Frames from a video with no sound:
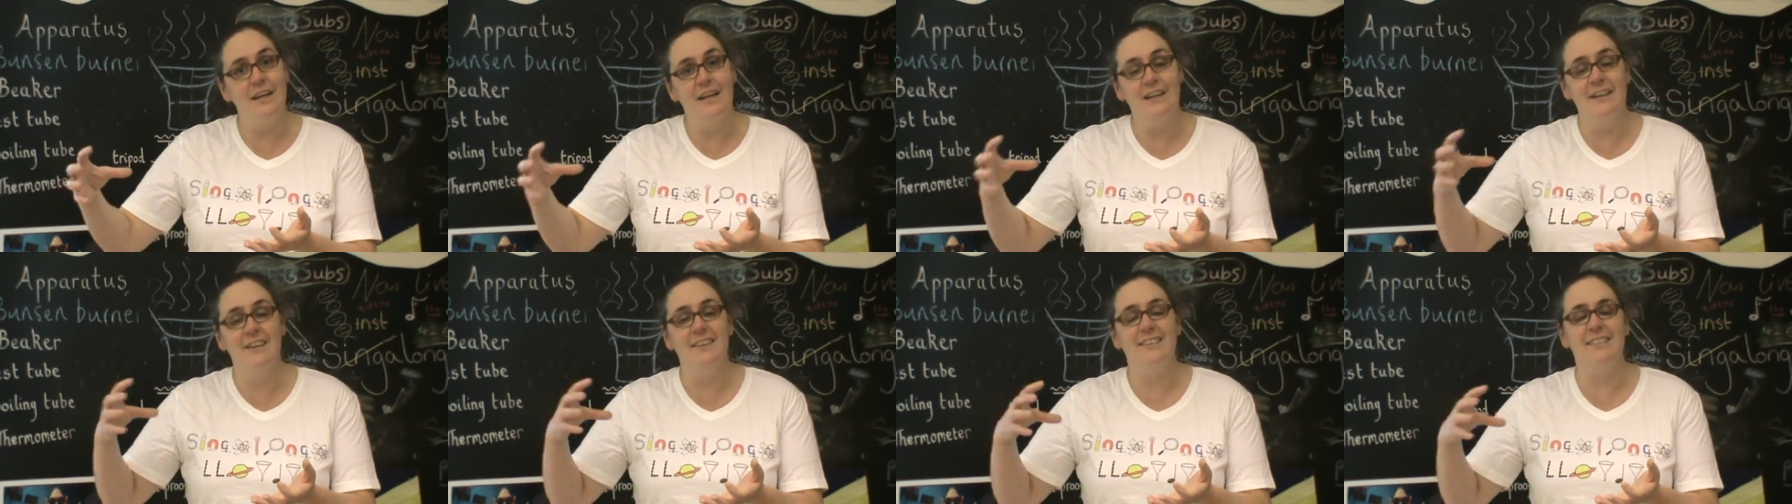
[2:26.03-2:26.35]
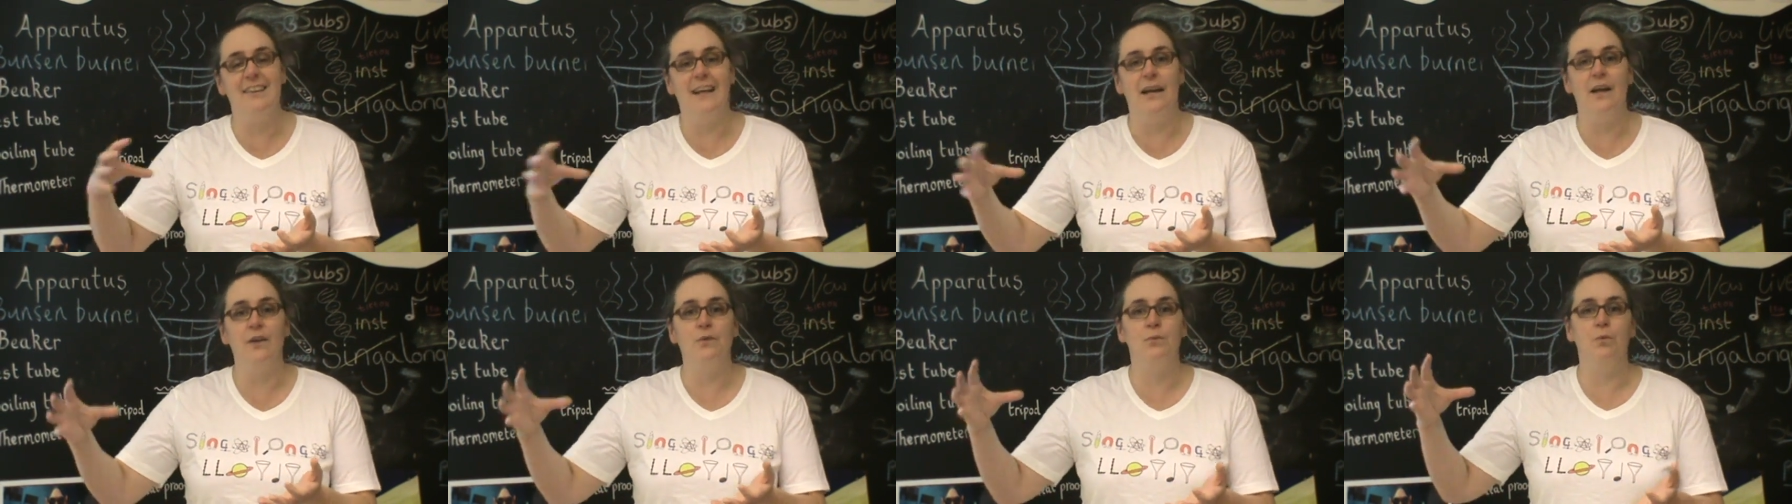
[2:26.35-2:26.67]
and the
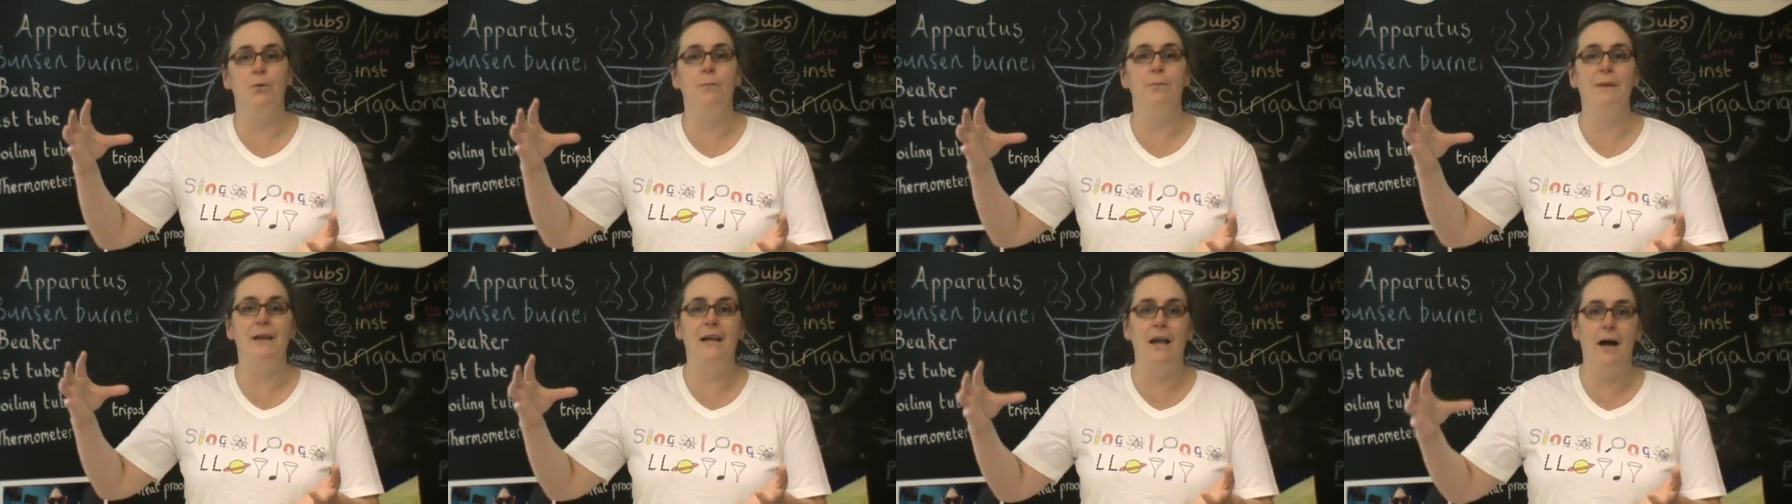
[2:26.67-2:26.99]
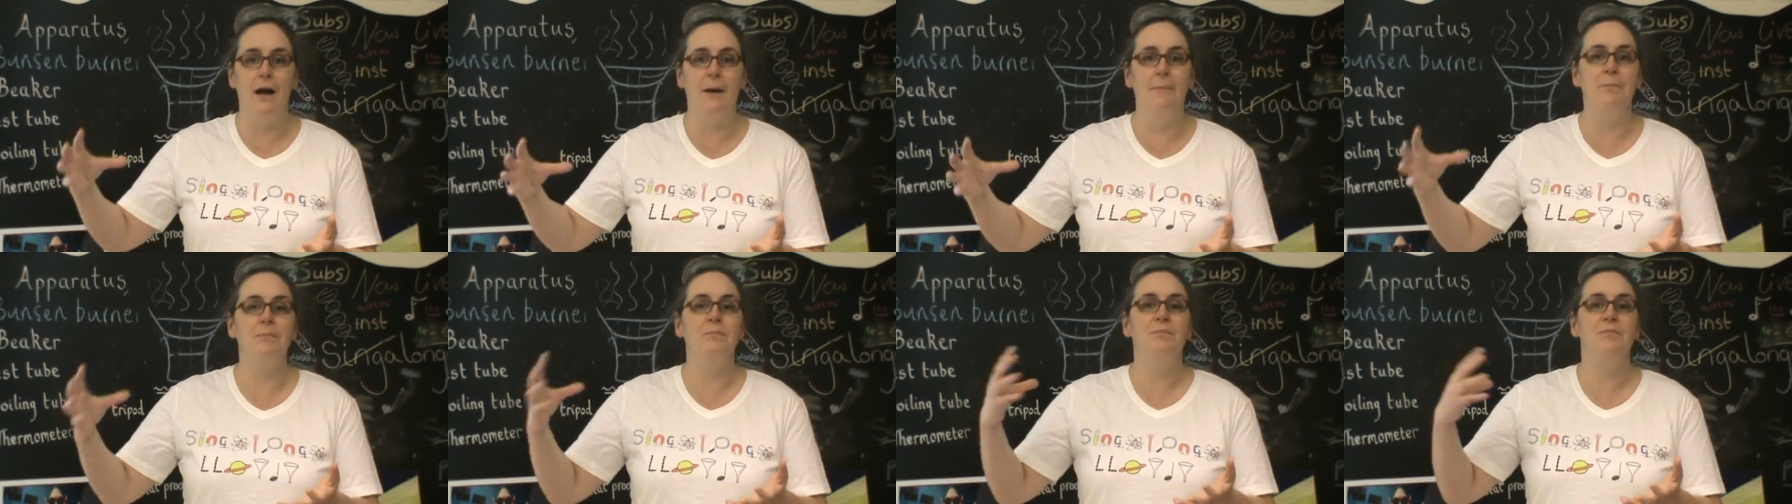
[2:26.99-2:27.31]
cells will
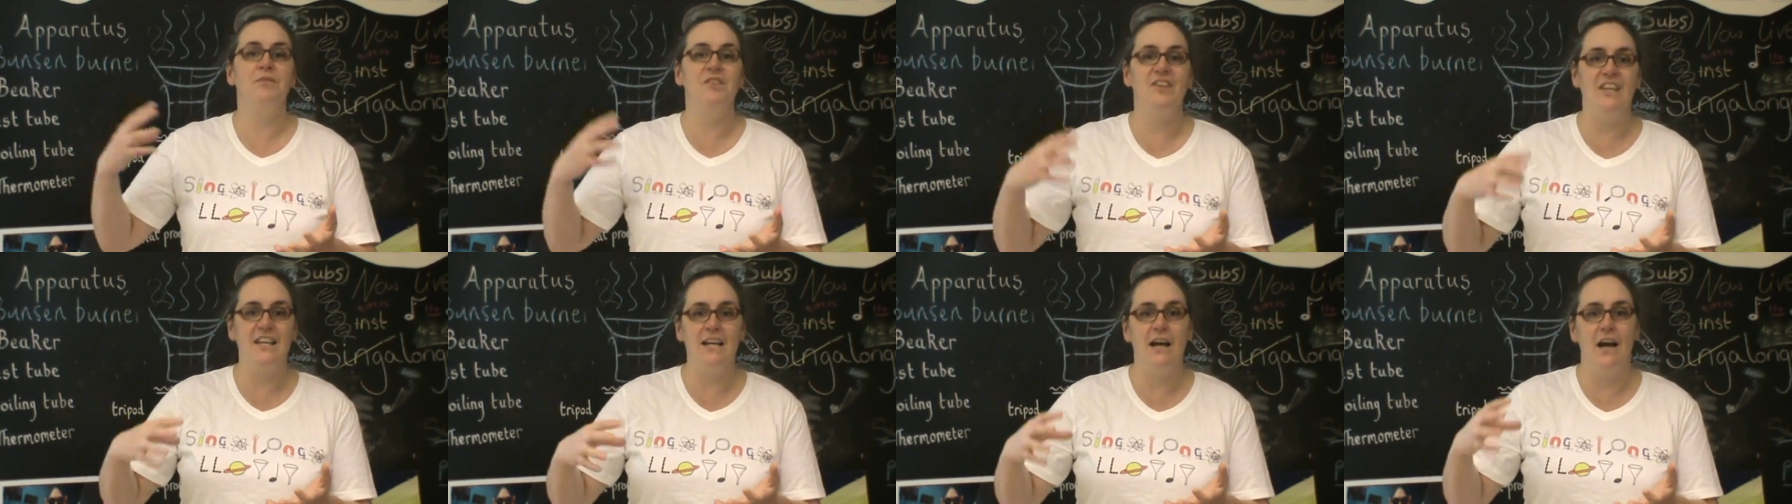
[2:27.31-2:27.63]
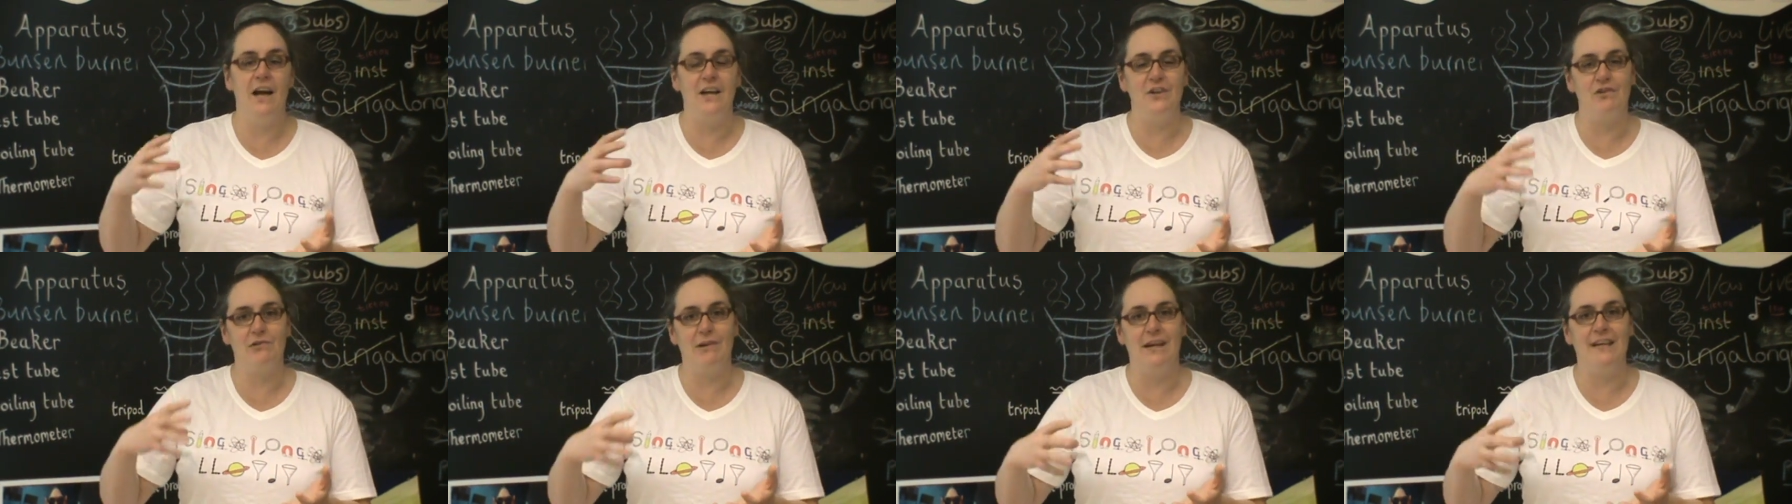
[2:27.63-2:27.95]
become
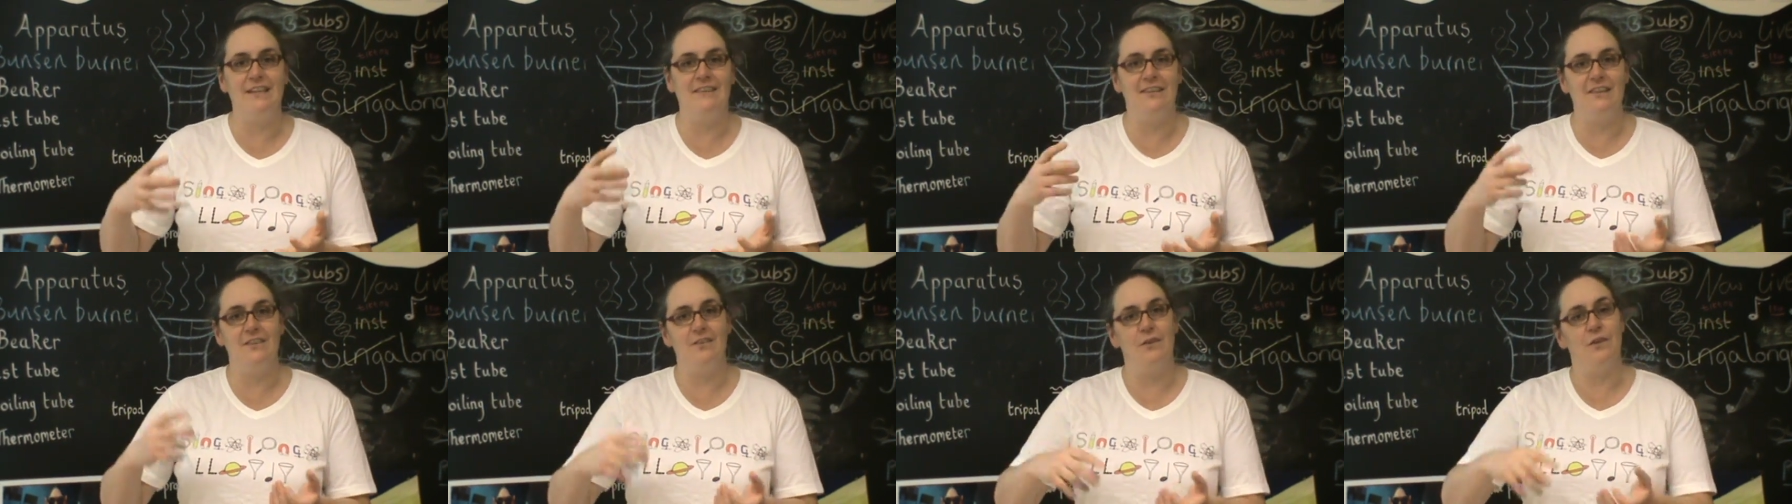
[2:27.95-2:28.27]
dehydrated.